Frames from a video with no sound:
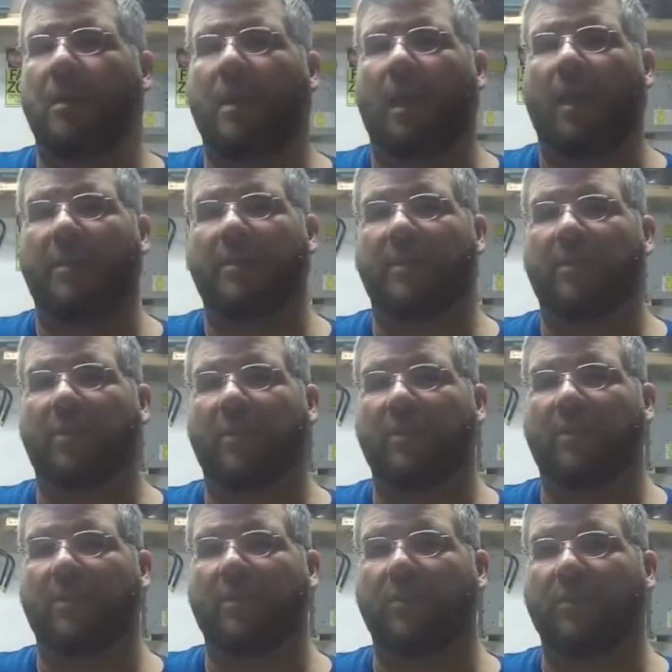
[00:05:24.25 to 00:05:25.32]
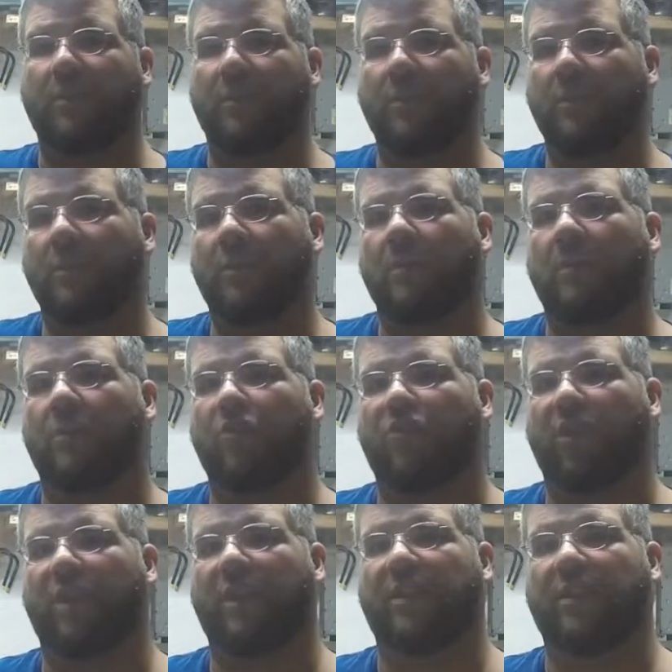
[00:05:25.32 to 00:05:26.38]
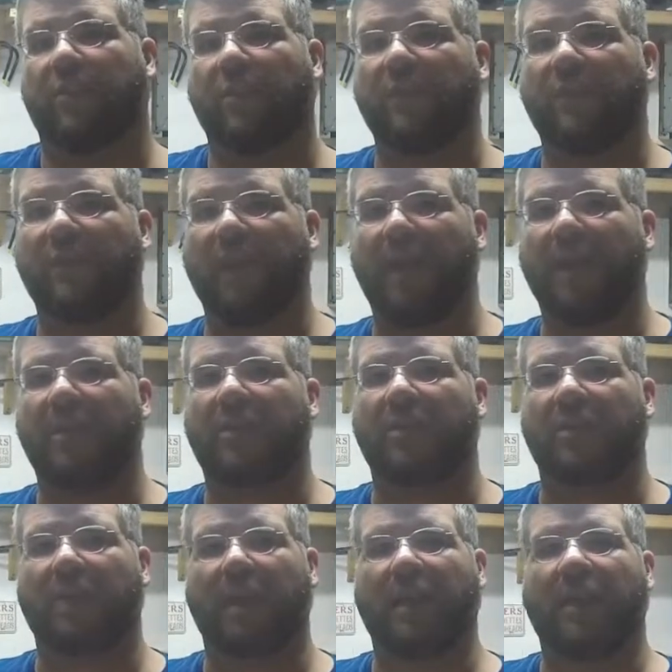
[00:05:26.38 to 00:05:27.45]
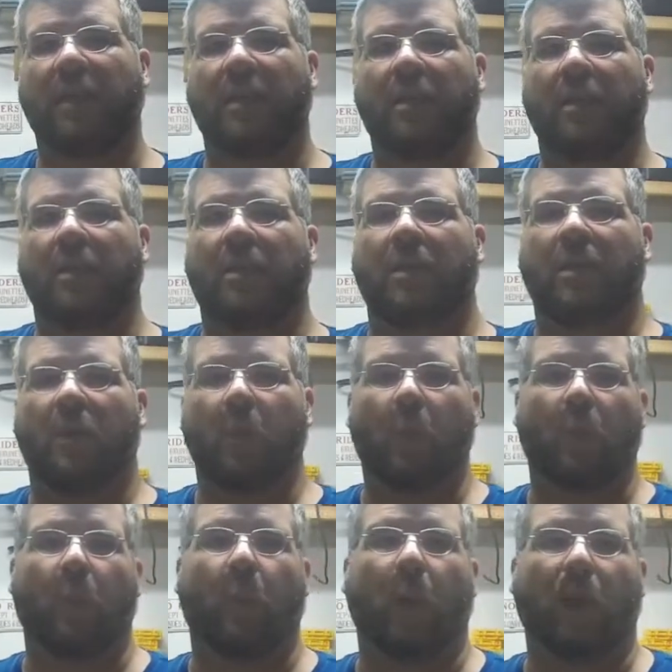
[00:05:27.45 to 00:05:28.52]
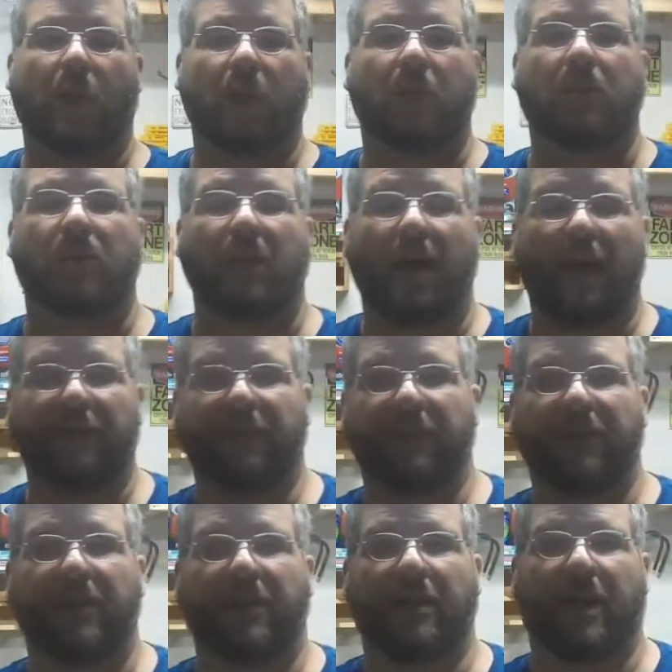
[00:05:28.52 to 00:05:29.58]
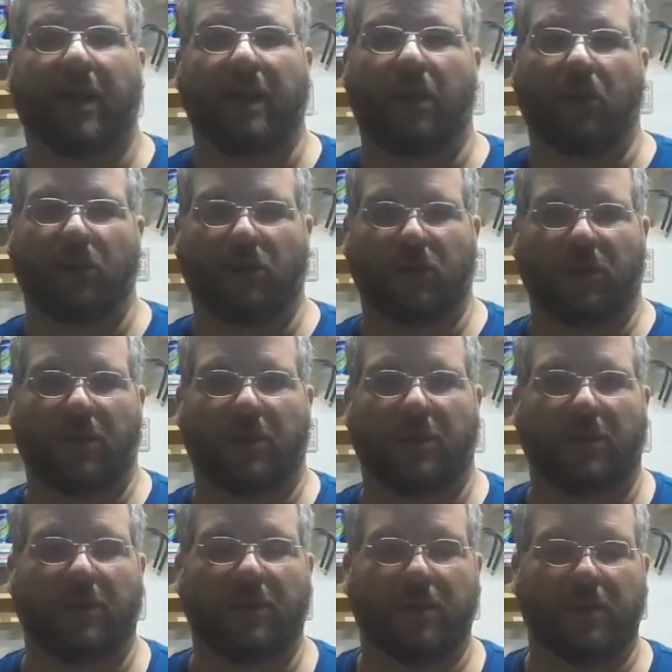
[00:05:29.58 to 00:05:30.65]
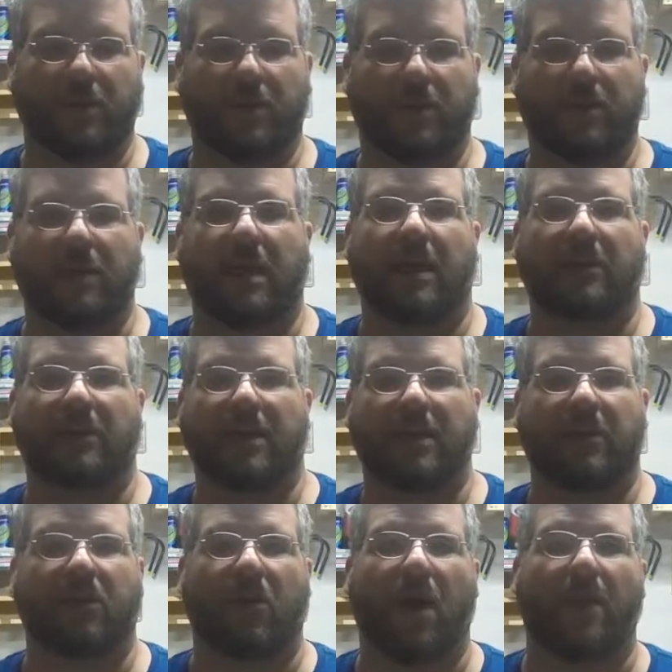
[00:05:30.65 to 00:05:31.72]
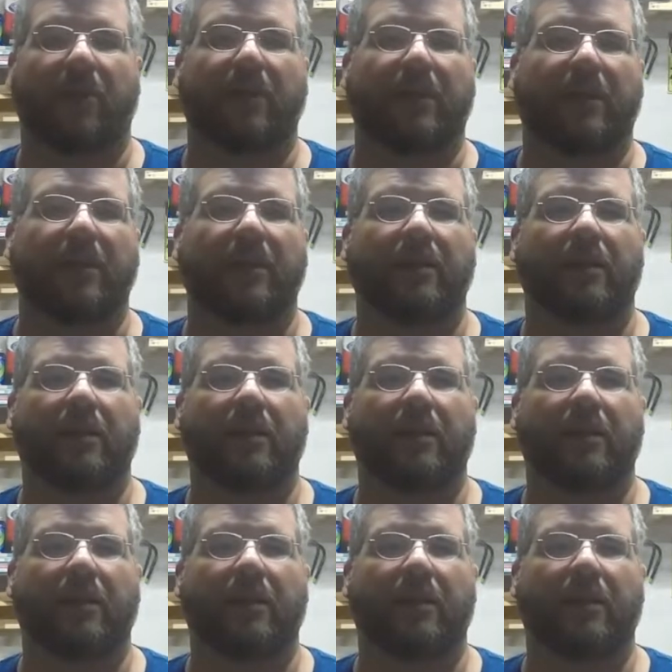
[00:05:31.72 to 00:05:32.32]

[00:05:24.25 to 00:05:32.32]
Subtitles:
I just want to change the roof line so that when water comes off of it, it goes to the south side of the property,